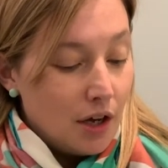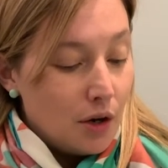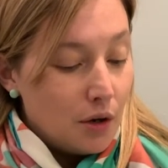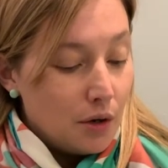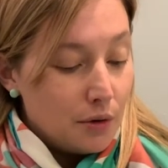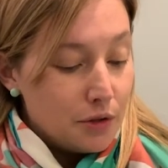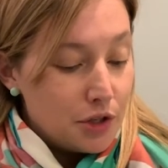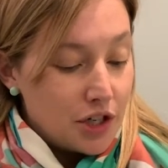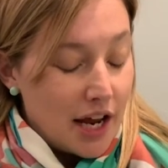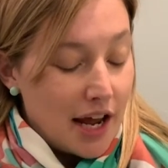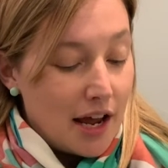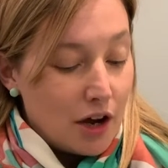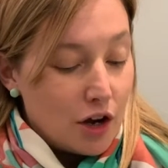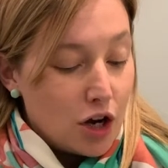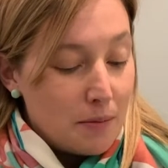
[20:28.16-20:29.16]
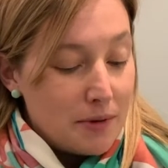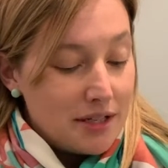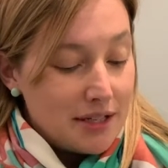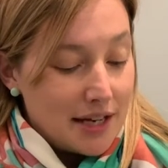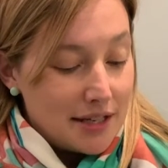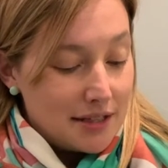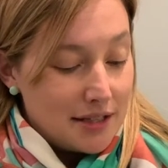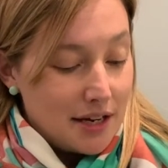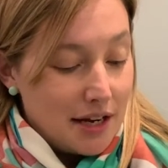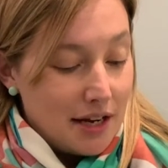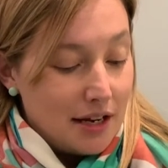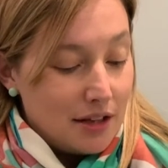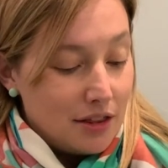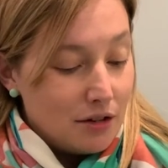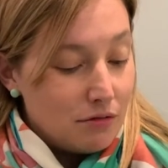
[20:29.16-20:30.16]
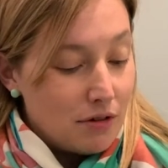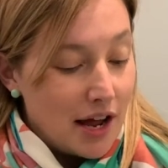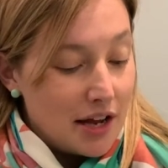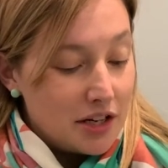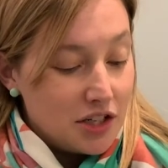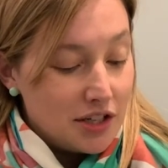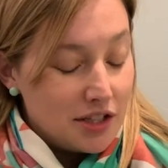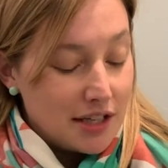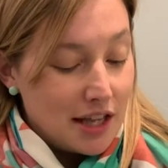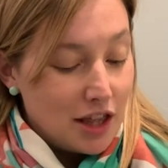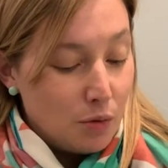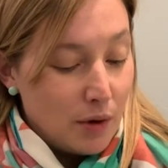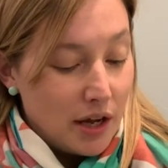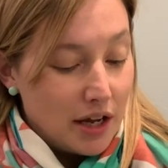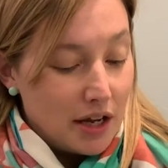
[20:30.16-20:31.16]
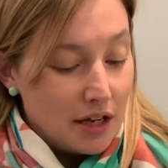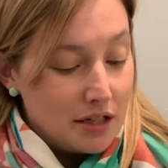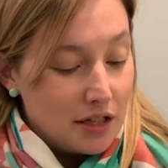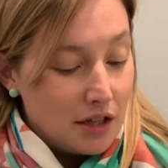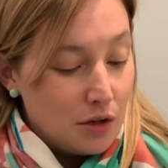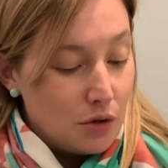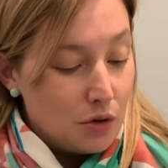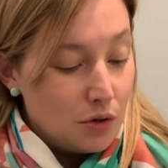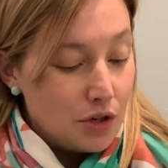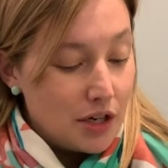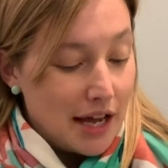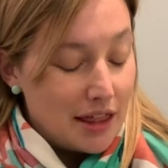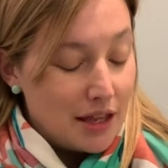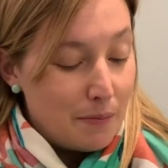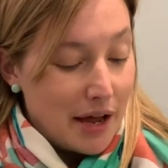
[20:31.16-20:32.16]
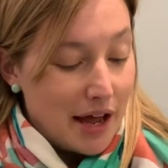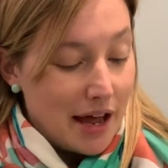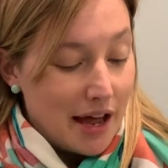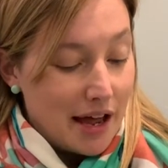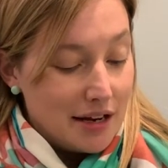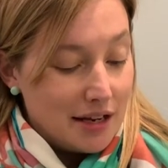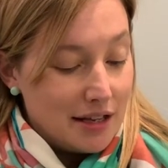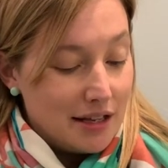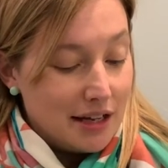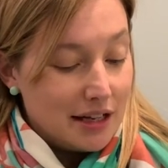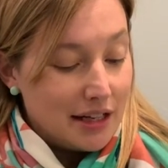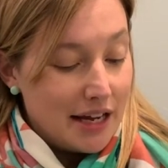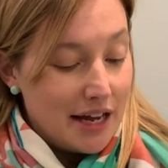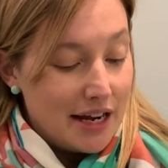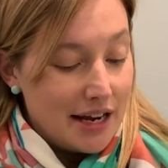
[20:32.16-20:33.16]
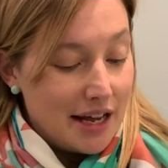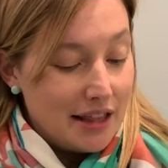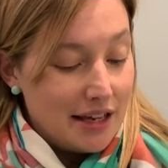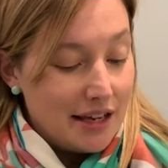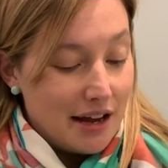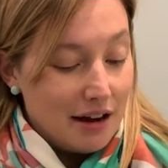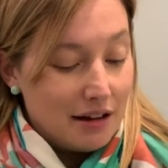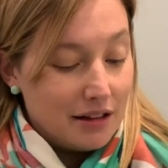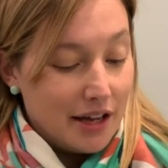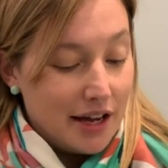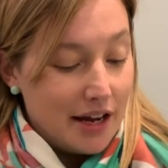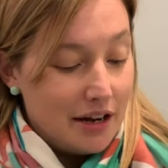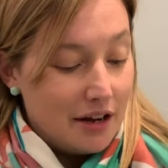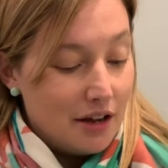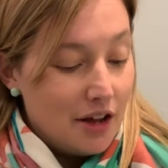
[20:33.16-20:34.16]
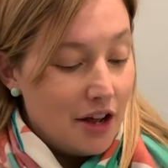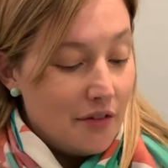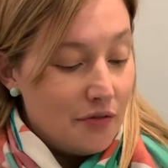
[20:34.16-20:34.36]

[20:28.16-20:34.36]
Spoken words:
All share a common destiny, the righteous and the wicked, the good and the bad, the clean and the unclean,